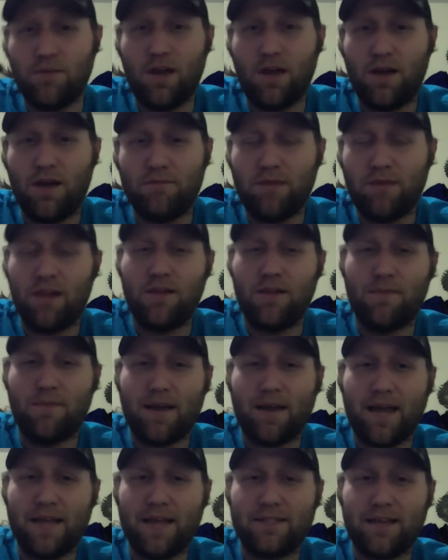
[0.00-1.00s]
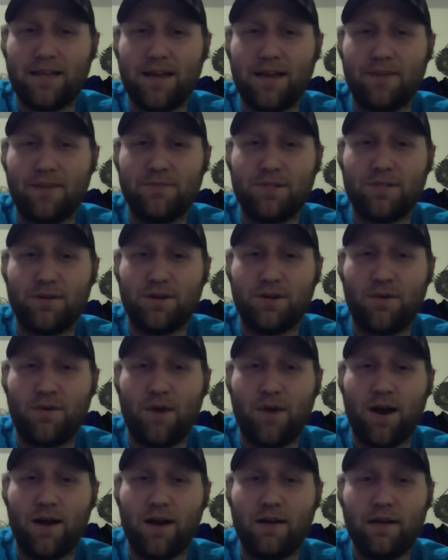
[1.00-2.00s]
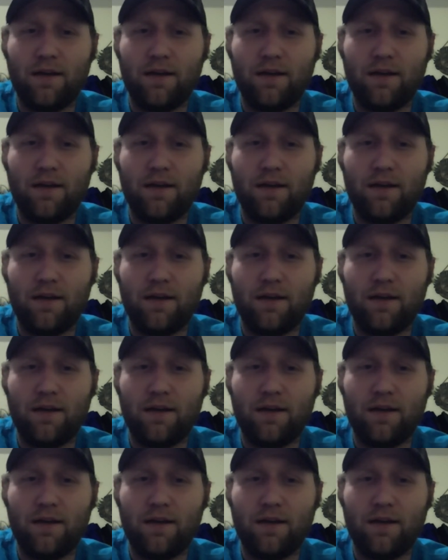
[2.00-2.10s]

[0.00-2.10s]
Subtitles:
I love my Cascade, I'm still going to wear it.